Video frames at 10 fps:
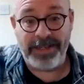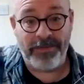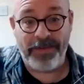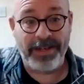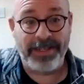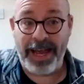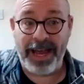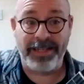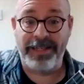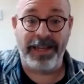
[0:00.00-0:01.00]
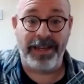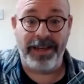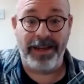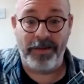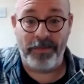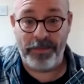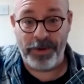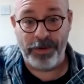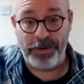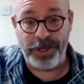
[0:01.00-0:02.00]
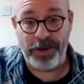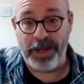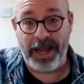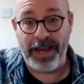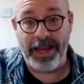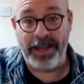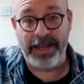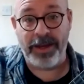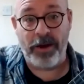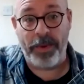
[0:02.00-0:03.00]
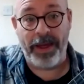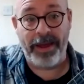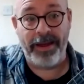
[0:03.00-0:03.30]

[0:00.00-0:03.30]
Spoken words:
fantastic blues ukulele and guitar player.